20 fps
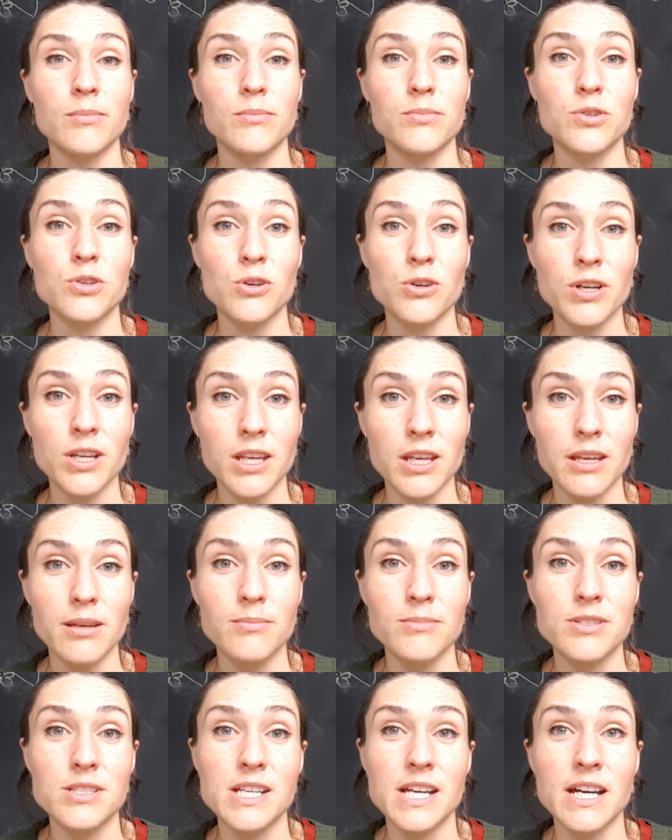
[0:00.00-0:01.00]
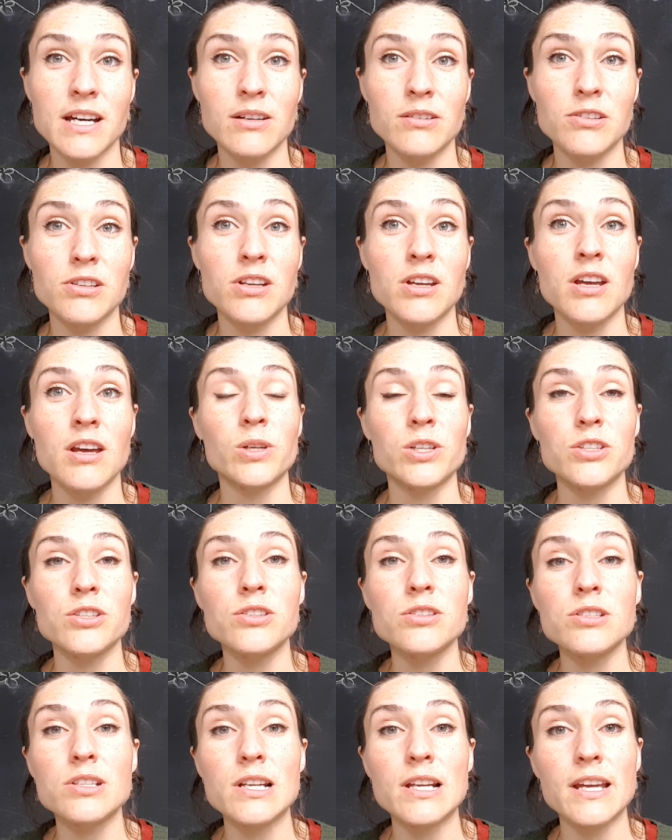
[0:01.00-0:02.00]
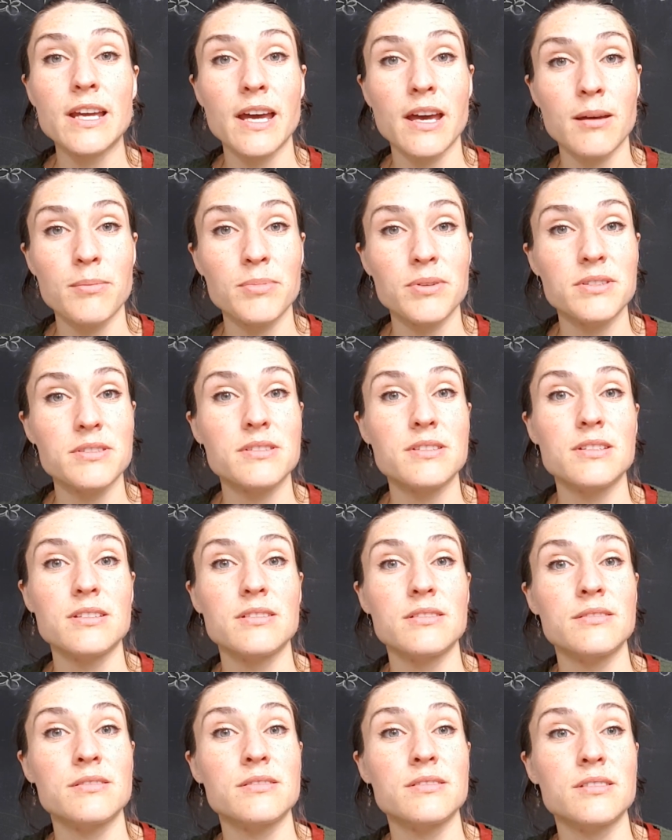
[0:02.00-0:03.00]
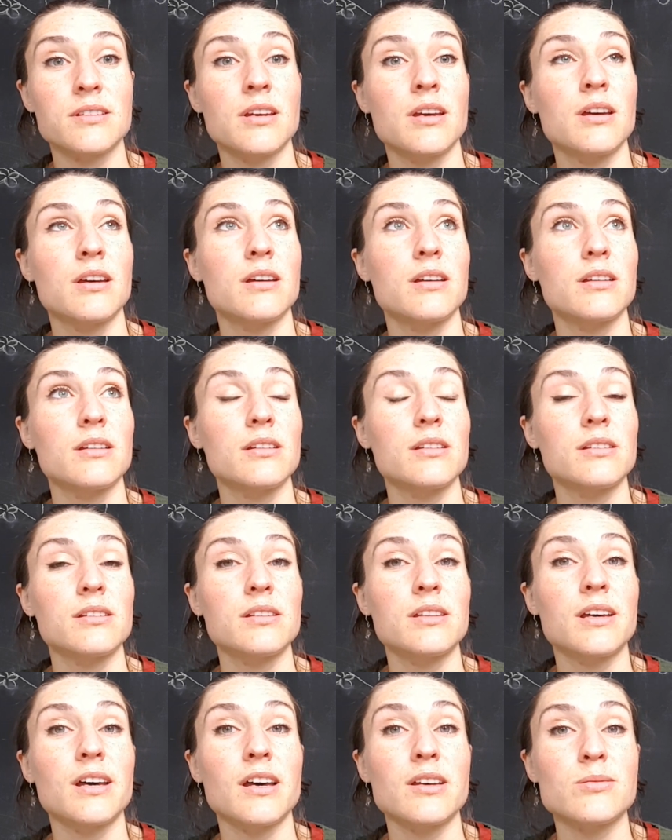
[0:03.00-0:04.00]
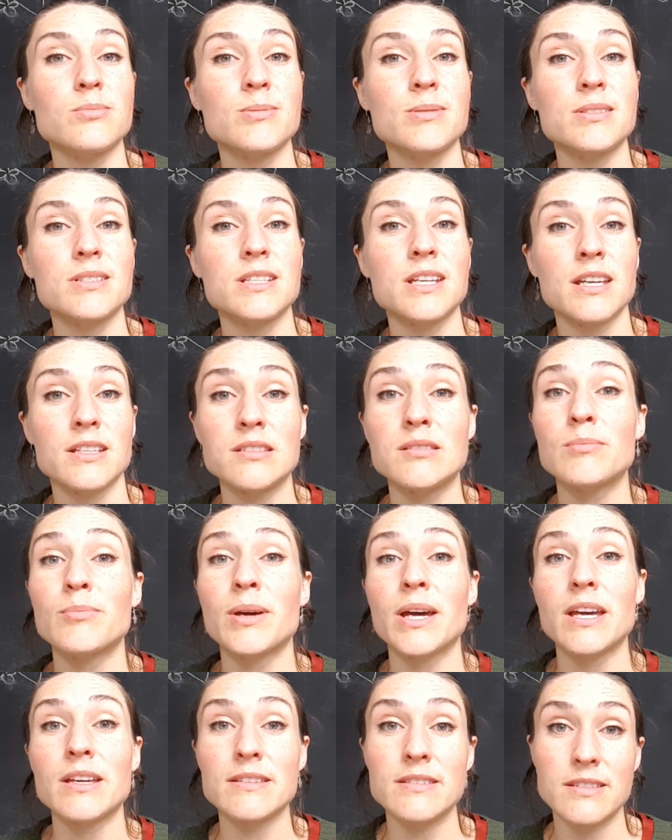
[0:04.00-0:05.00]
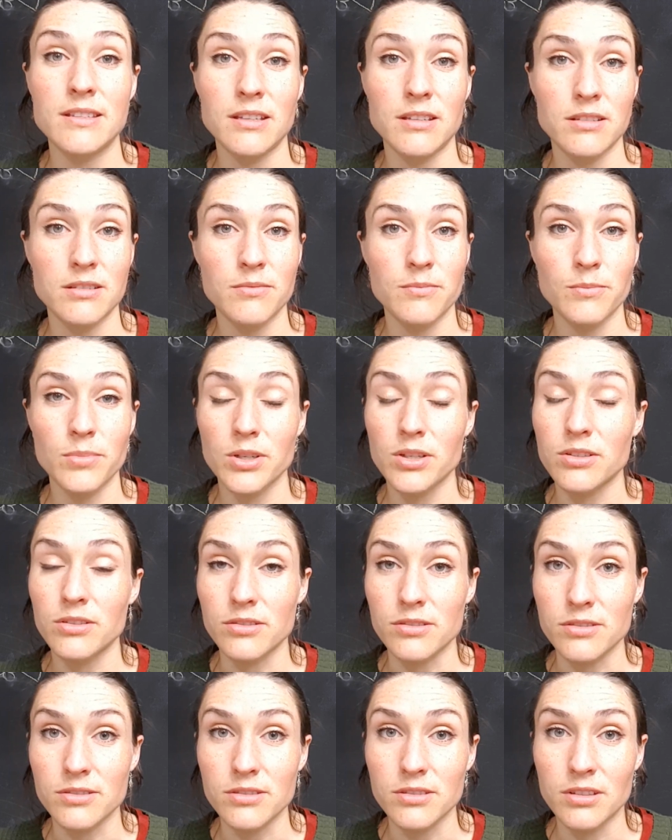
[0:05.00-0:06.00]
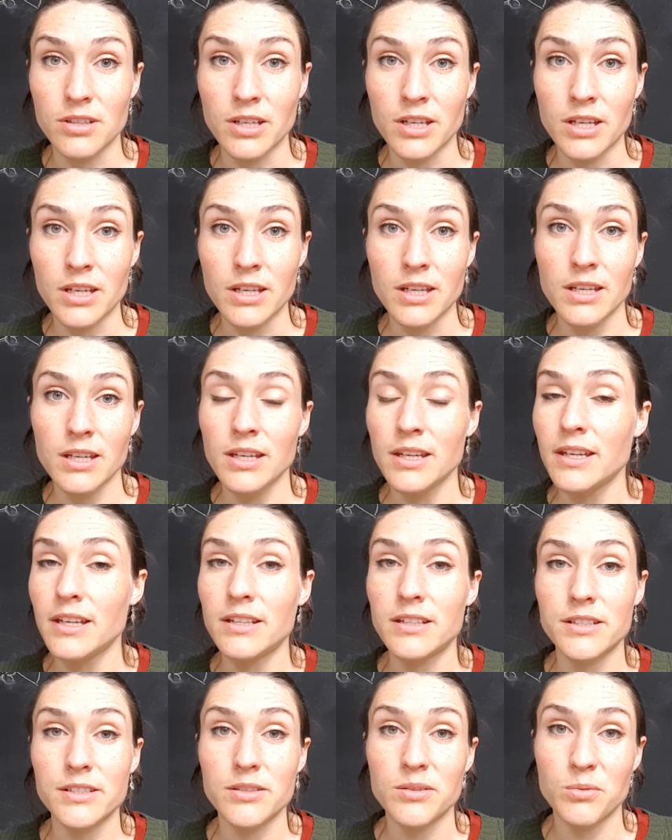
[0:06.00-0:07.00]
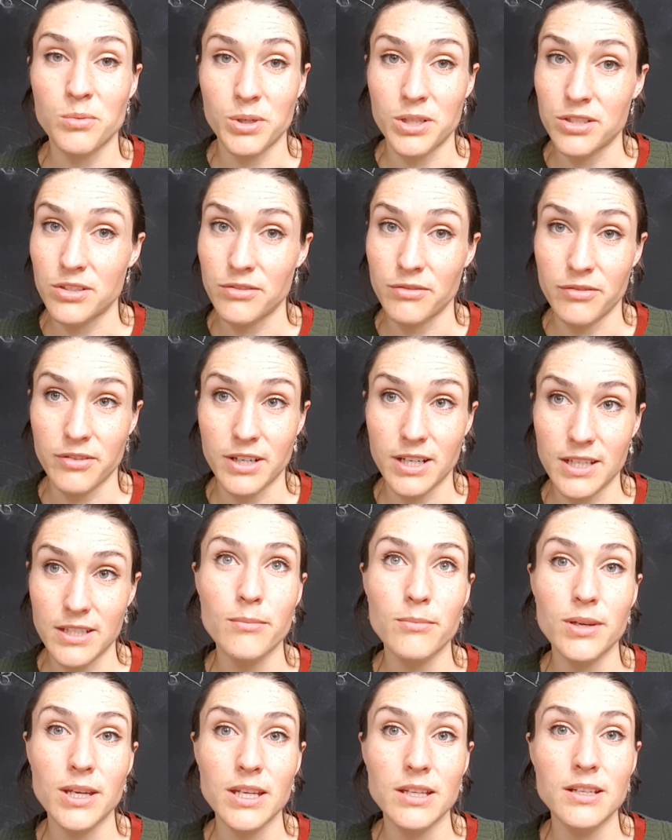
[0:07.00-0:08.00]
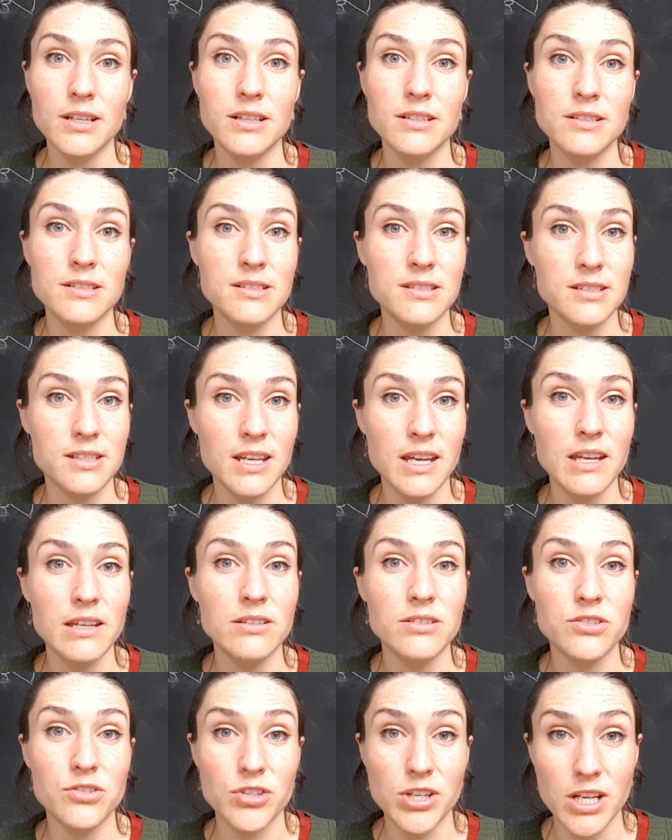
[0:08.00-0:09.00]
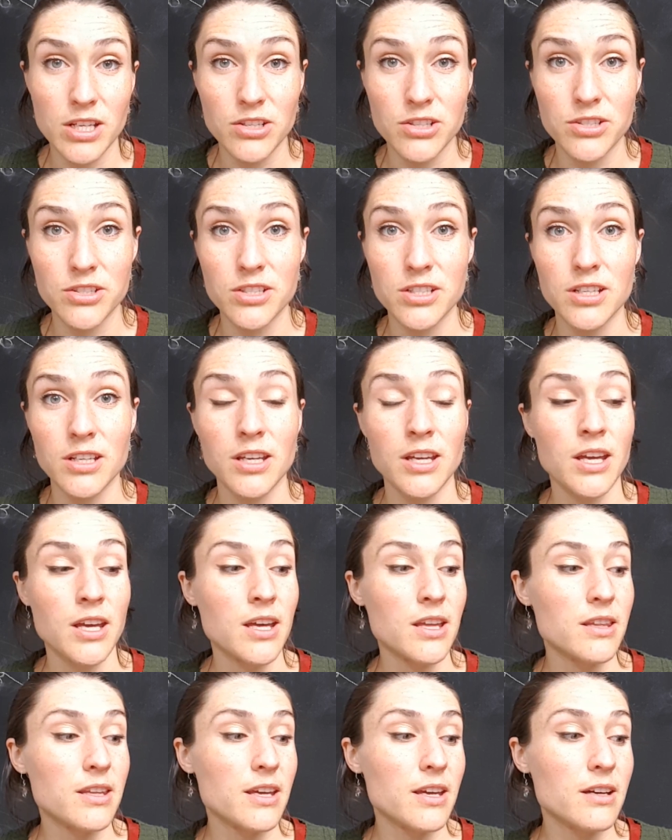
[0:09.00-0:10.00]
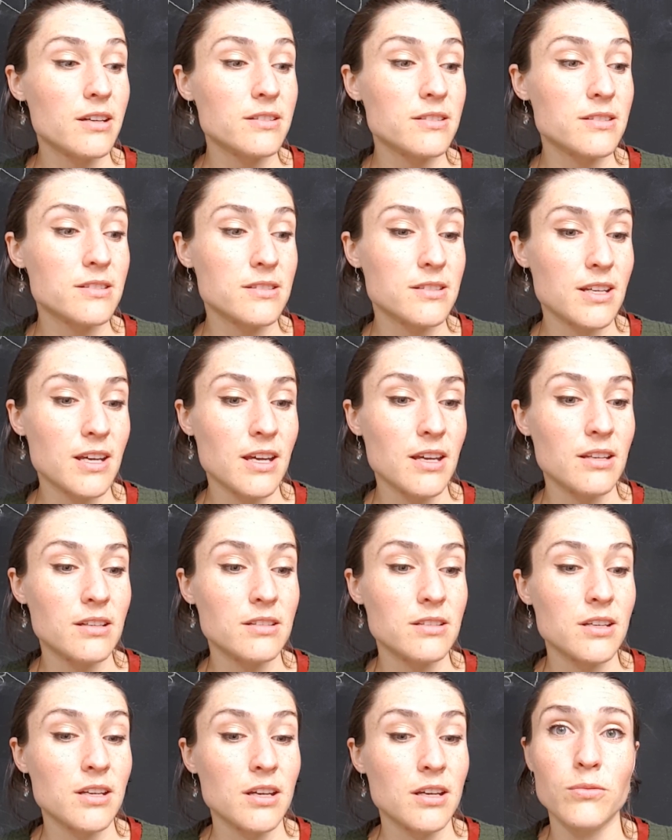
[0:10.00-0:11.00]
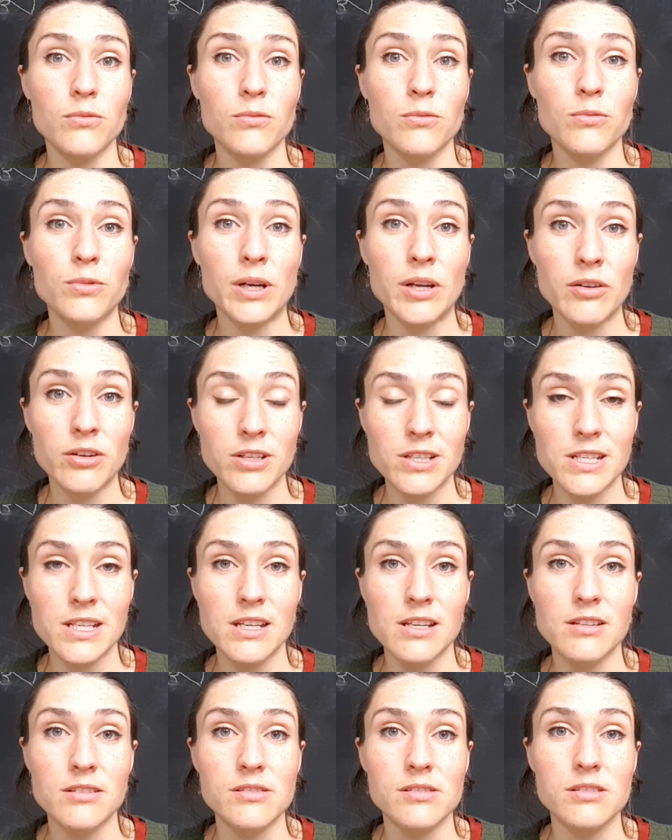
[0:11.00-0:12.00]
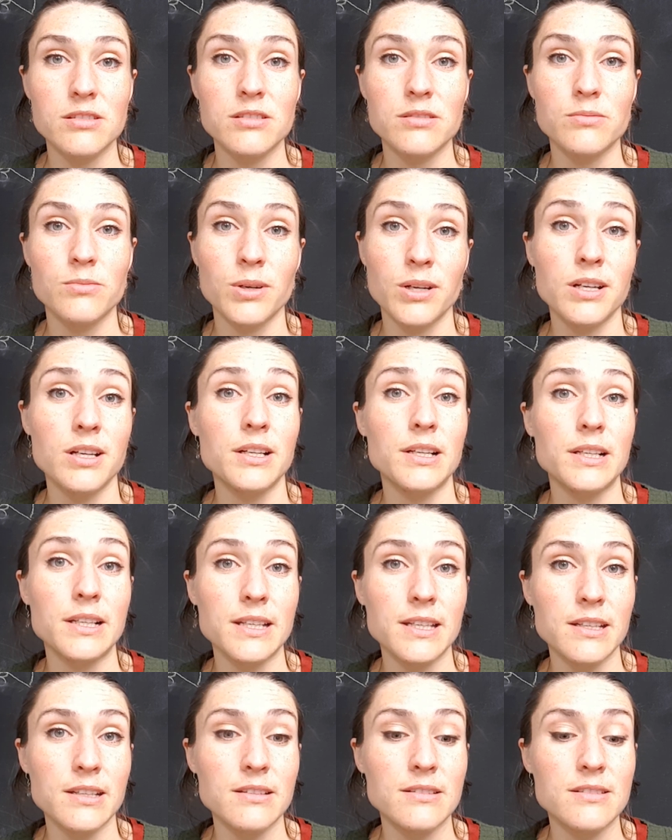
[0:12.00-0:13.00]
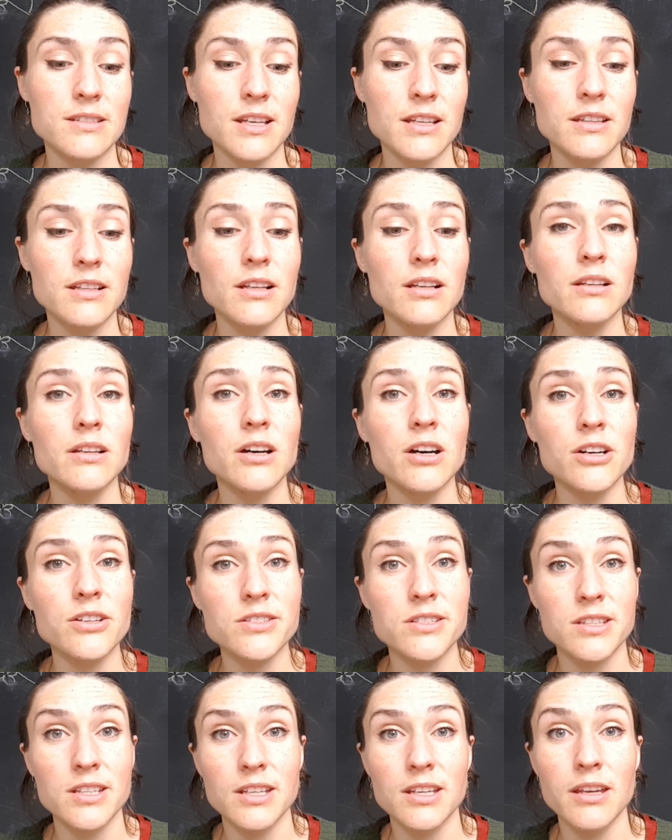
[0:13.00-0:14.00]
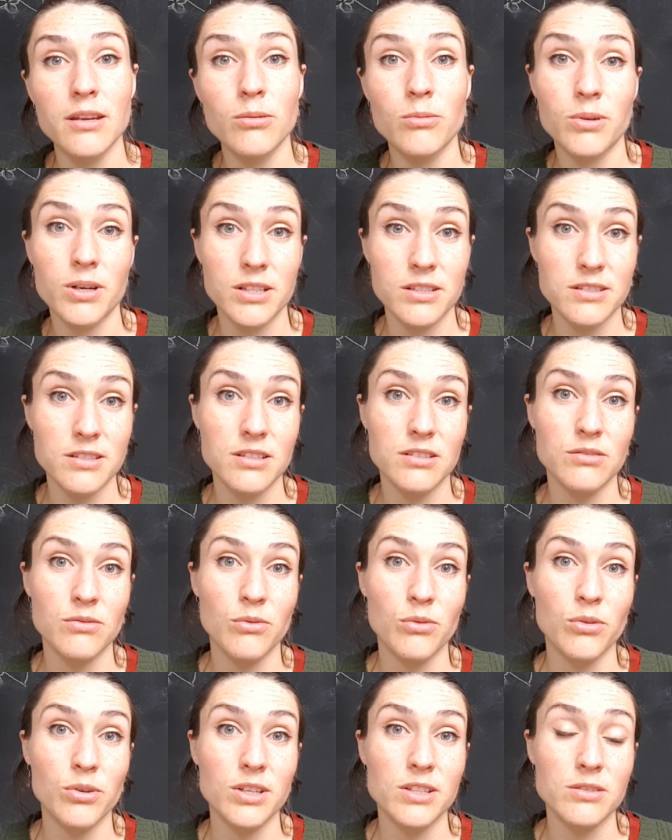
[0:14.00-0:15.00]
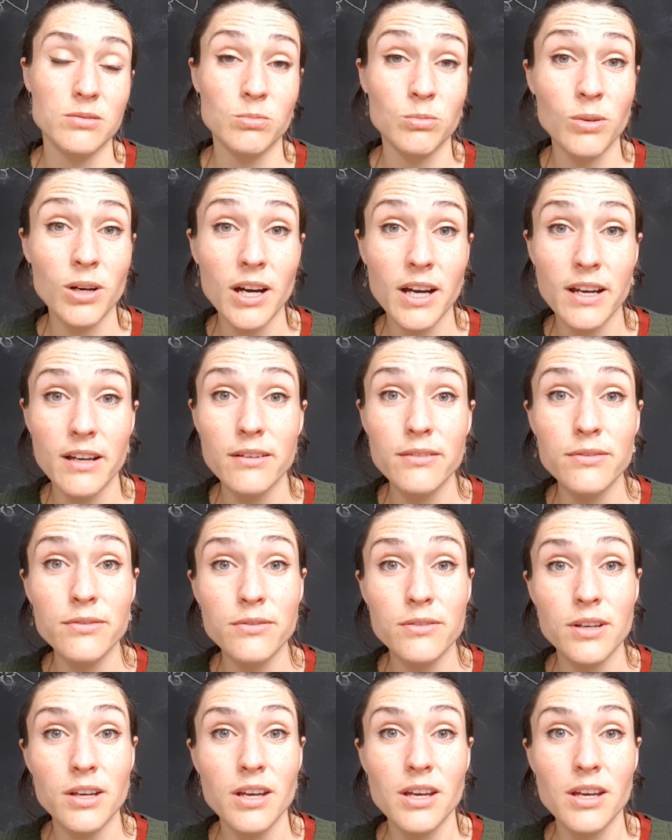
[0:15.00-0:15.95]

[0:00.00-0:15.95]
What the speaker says: talking him down. What usually happens is the husband takes a back seat because he doesn't want to fight. Men understand strategy. They understand where it ends, where it leads. And the last thing he wants is for his wife